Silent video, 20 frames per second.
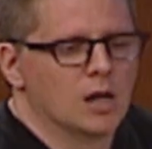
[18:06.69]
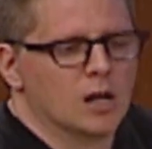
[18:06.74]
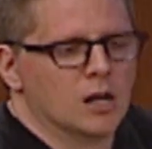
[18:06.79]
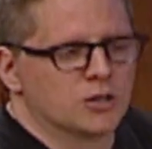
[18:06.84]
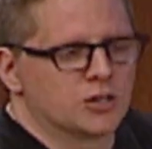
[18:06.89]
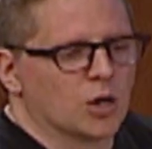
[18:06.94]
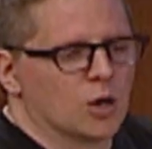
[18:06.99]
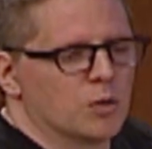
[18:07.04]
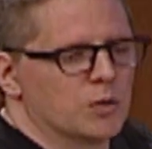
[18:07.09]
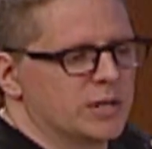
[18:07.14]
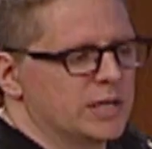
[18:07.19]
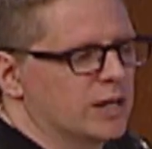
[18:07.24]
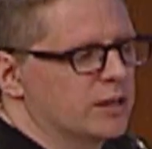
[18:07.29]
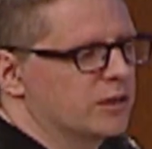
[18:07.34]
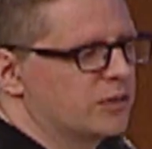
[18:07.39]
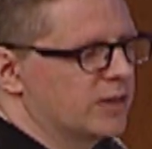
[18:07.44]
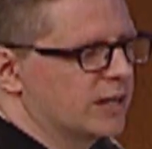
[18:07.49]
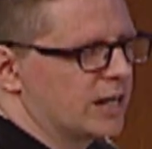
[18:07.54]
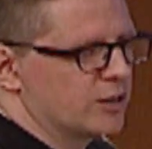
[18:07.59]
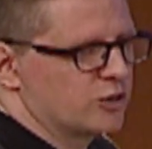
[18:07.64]
So the
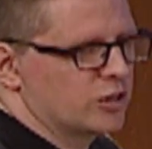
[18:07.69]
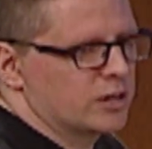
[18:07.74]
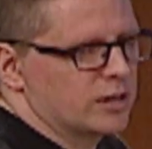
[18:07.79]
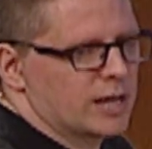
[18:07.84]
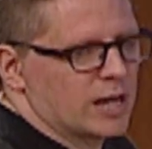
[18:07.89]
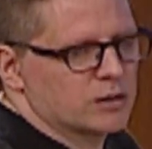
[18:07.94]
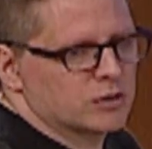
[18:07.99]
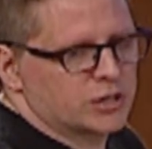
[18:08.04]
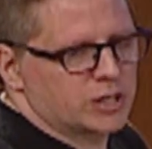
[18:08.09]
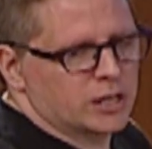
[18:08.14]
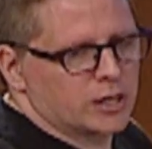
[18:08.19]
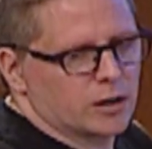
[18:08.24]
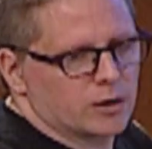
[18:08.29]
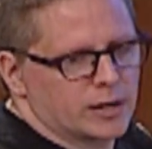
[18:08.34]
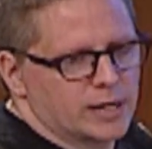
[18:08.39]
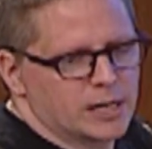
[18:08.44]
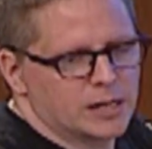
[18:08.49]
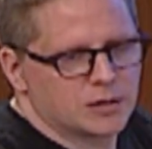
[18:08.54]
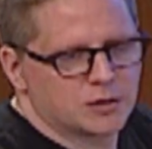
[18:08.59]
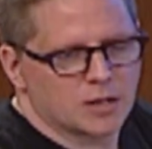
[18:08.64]
other thing I should announce here
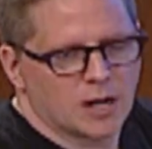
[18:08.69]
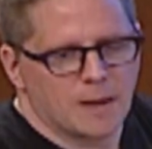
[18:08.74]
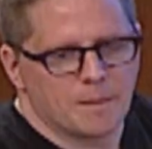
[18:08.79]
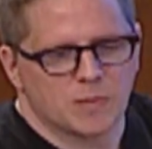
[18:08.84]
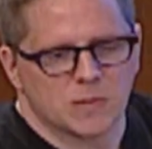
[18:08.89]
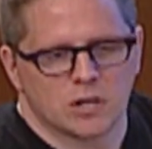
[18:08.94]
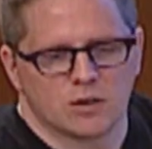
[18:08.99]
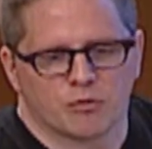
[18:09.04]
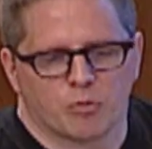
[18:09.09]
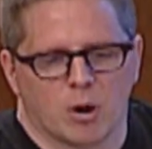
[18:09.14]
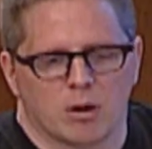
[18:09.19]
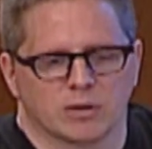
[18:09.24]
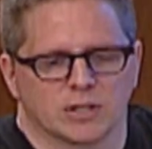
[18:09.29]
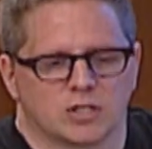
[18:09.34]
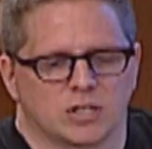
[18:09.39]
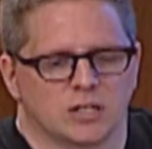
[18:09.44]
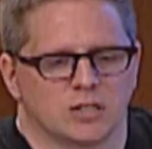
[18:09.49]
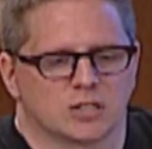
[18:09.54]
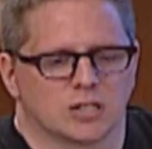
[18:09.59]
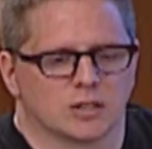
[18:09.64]
is you've probably
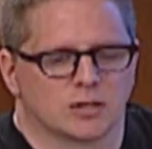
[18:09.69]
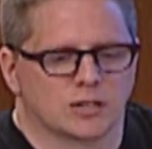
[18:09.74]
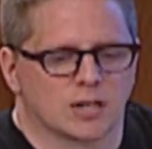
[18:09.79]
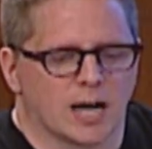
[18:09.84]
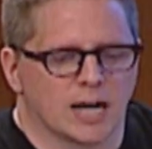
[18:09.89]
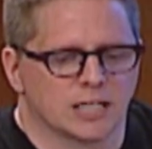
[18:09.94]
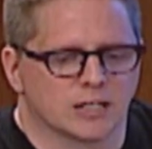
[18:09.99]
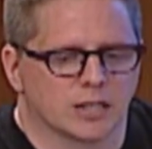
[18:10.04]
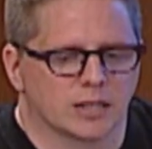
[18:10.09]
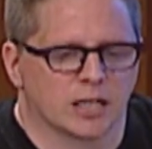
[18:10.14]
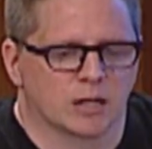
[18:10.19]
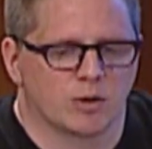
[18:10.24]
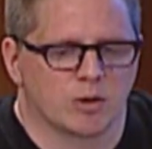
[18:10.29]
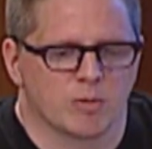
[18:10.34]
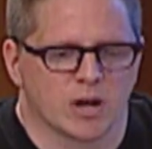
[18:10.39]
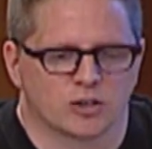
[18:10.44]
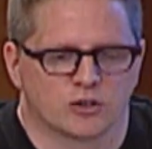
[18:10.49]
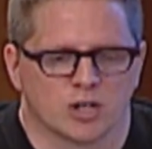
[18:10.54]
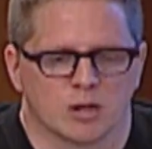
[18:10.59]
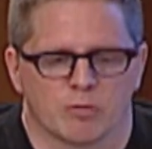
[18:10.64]
seen some signs, I think we
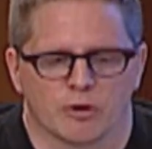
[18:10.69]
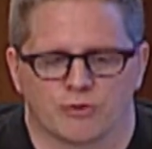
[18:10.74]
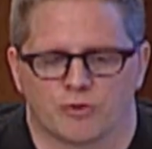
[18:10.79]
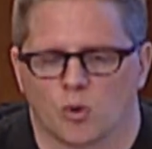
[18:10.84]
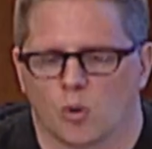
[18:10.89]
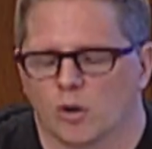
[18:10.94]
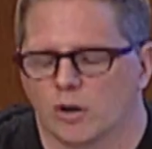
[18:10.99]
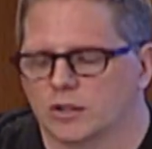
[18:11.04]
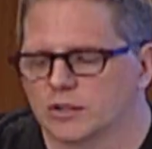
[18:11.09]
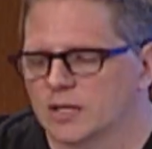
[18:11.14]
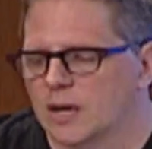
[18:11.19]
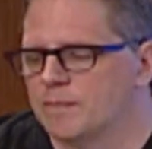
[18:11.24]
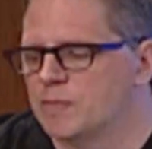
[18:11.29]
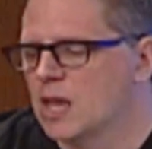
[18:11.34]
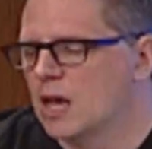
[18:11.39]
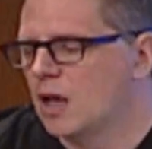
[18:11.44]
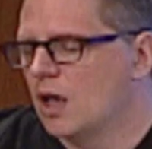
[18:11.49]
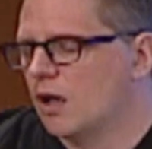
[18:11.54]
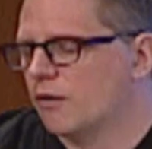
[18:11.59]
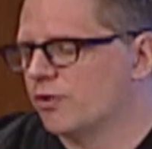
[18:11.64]
mentioned it before, is
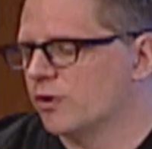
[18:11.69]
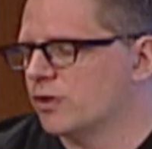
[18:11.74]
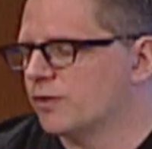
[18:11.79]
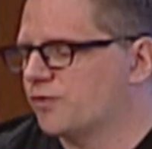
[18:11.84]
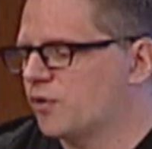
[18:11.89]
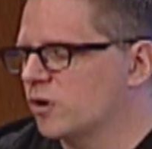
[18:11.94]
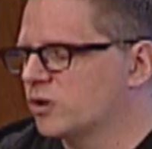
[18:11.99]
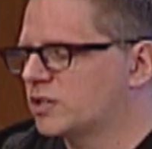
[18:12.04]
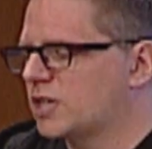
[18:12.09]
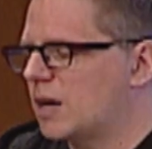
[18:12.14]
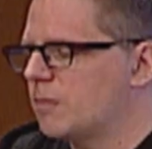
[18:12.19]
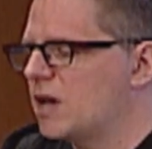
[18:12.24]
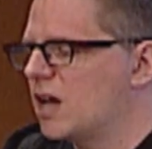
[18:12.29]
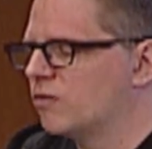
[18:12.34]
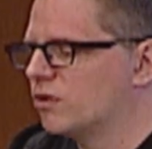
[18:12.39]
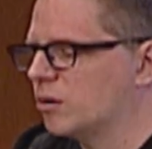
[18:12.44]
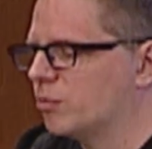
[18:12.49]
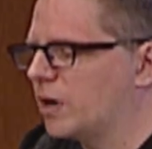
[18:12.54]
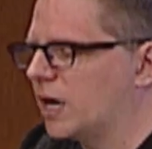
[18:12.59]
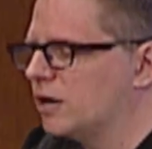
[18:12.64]
for the first time
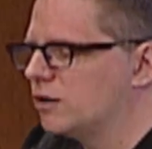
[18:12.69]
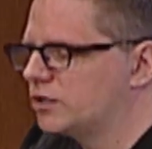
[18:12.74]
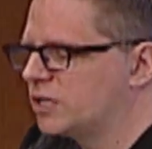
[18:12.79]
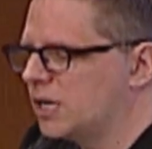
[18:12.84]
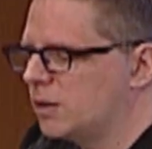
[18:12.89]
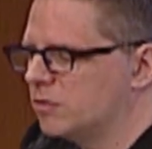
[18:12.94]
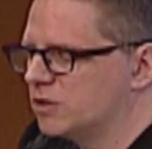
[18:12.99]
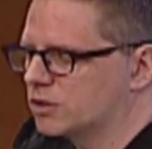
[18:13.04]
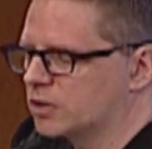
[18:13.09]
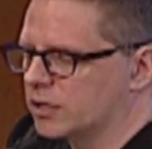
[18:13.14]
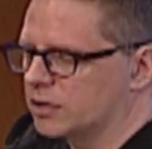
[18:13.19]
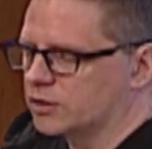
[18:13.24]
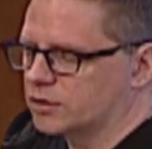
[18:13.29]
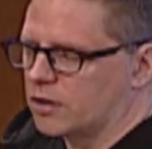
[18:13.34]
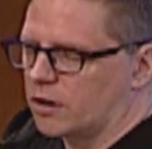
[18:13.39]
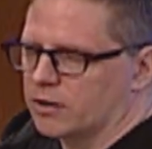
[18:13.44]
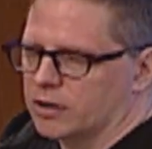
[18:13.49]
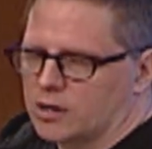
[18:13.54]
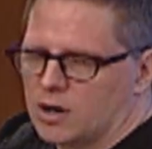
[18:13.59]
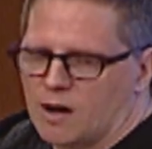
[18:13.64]
ever, BioTeam is going to
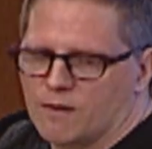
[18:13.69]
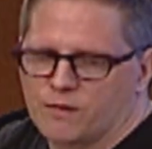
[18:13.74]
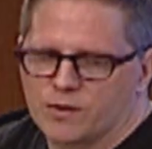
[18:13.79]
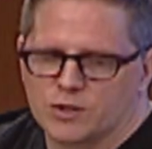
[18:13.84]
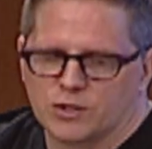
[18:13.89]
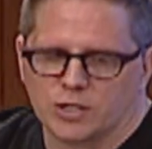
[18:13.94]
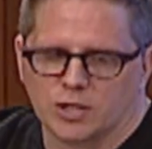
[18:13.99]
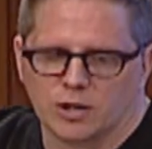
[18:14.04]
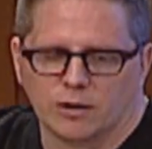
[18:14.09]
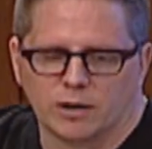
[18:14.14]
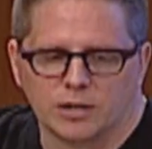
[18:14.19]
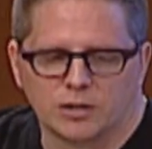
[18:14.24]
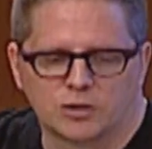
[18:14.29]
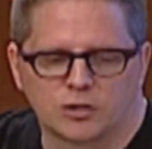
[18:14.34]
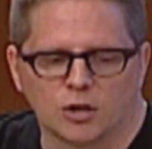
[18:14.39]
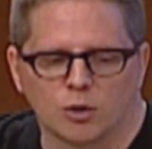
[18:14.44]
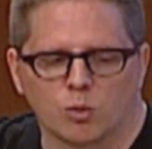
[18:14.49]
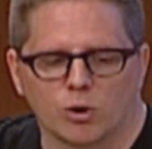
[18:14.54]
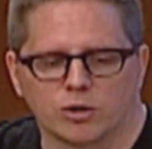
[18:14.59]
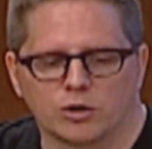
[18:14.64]
start a conference series.
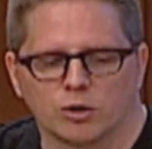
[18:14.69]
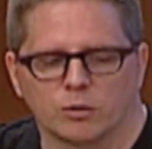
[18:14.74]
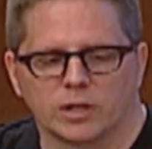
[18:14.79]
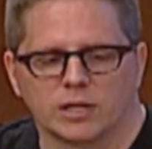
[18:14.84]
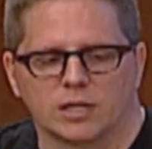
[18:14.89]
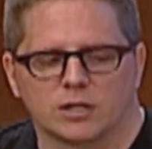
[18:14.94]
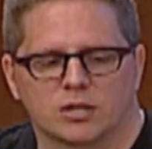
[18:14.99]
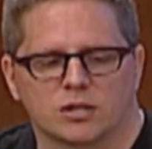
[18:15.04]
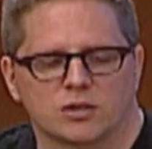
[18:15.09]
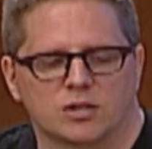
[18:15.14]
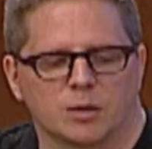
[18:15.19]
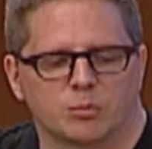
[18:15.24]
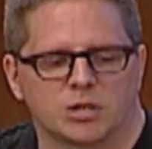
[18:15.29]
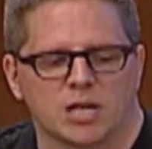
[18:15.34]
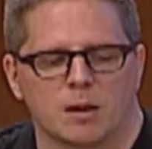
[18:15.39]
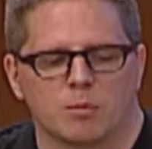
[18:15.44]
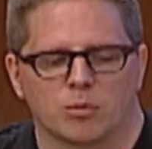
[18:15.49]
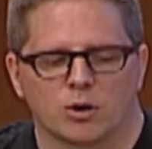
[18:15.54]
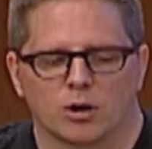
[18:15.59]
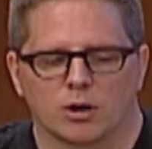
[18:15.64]
So we're doing this in
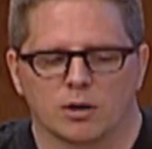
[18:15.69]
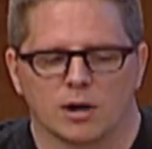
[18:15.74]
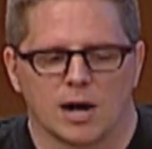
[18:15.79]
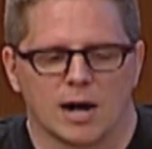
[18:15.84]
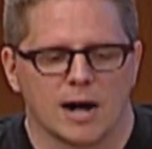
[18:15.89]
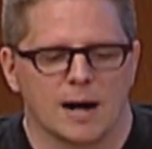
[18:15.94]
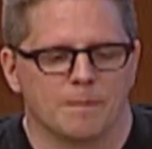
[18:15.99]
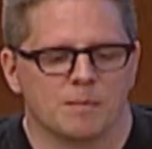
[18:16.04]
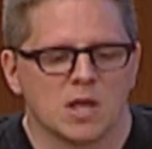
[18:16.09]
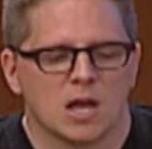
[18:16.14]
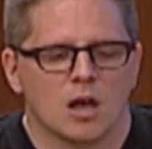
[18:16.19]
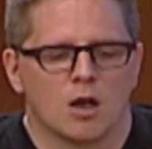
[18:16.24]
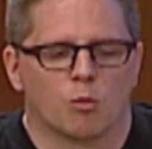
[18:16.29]
September.